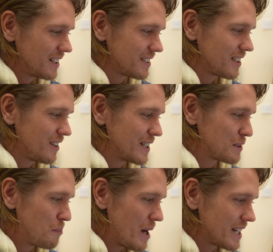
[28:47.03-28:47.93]
So it's
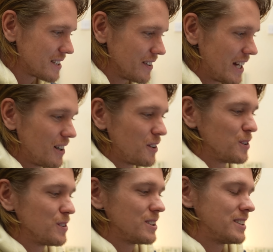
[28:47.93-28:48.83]
based on that
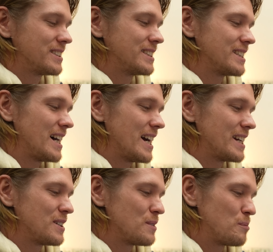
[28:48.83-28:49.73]
hull design,